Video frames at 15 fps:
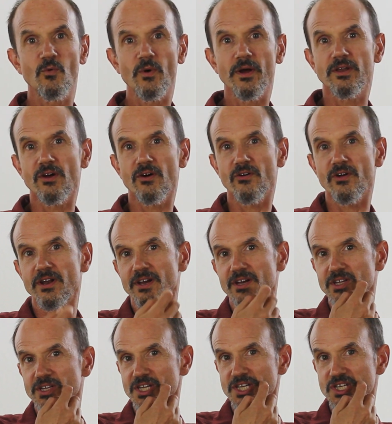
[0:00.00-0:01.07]
When you're in a
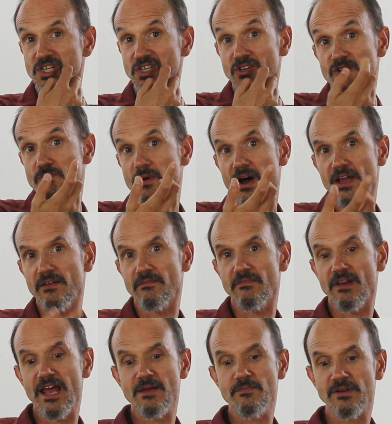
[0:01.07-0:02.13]
condition that you might
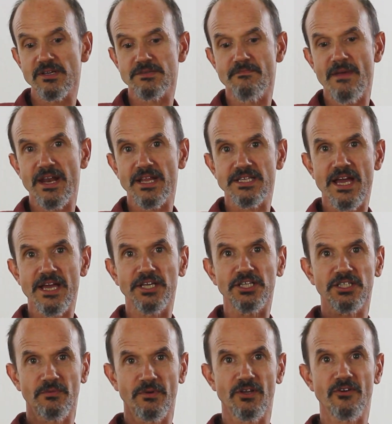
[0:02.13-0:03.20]
label as
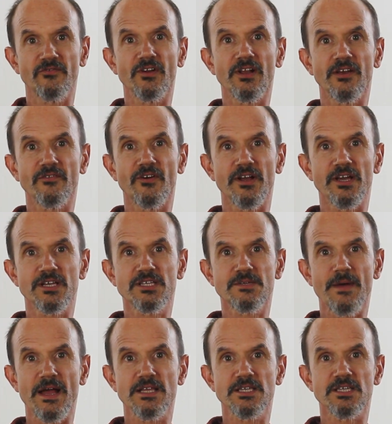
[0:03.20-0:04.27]
meditation, when you're feeling very
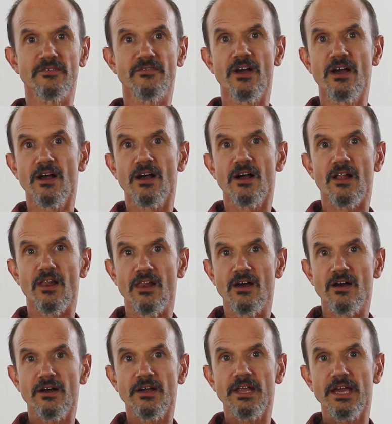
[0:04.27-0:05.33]
expansive,
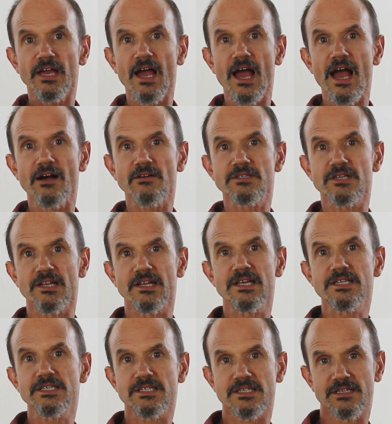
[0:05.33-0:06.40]
learning how to
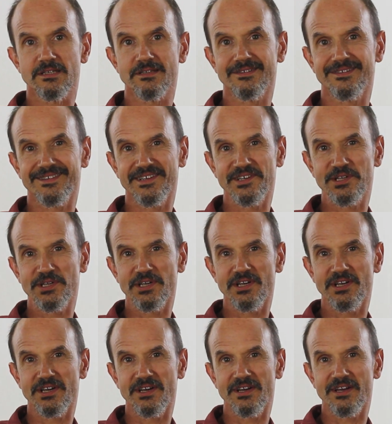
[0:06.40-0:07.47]
listen
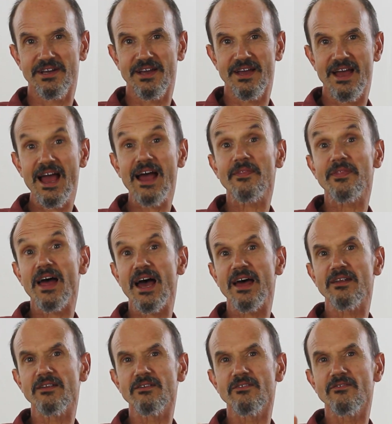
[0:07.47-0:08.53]
at
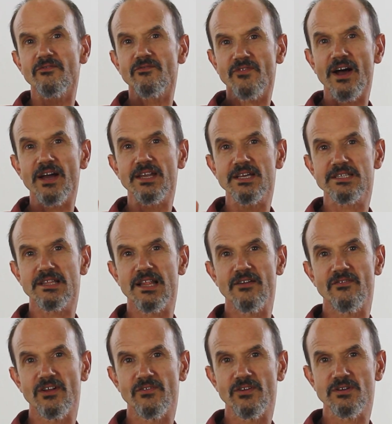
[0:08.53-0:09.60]
that finest
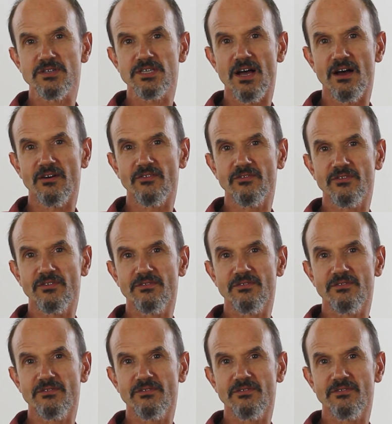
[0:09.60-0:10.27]
level of yourself.